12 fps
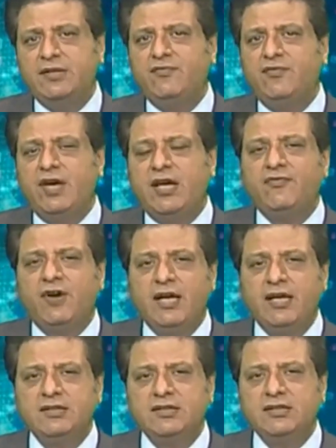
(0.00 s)
and it
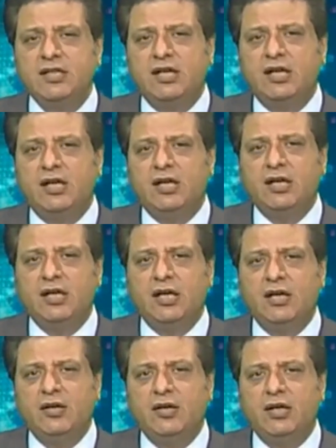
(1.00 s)
verifies
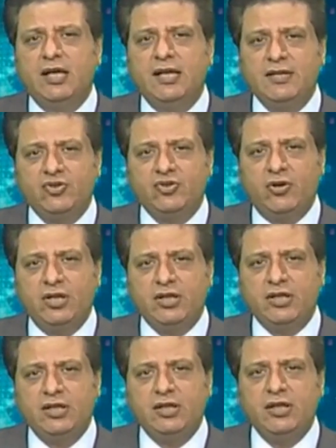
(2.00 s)

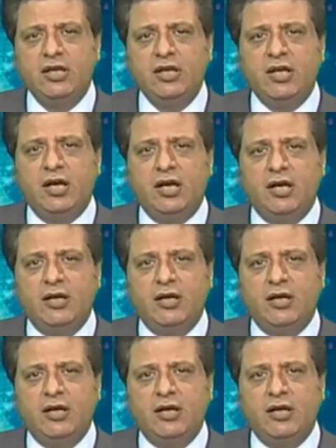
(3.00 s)
electronically